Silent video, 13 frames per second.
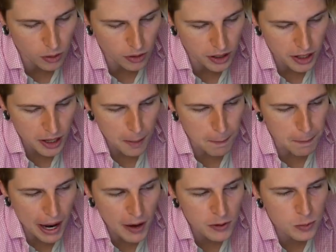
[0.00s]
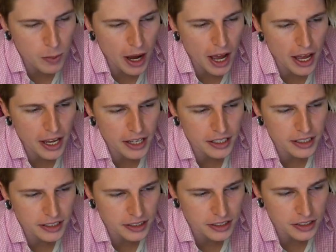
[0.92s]
are bound by
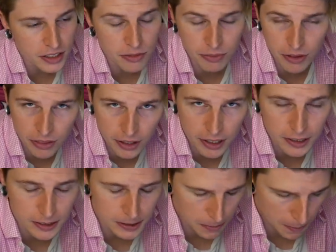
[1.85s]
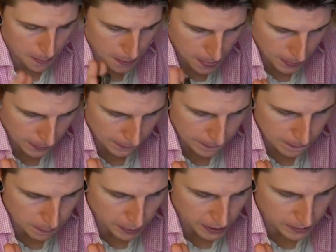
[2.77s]
different things,
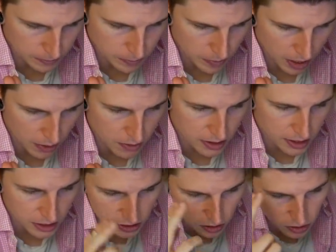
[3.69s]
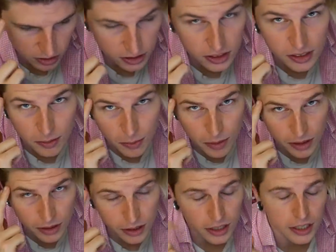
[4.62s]
but everything starts
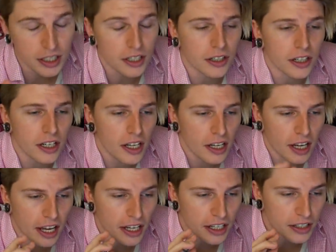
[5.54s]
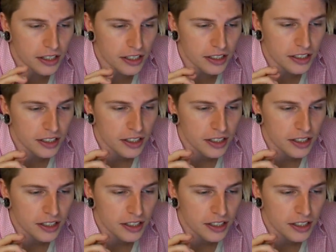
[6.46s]
in here. And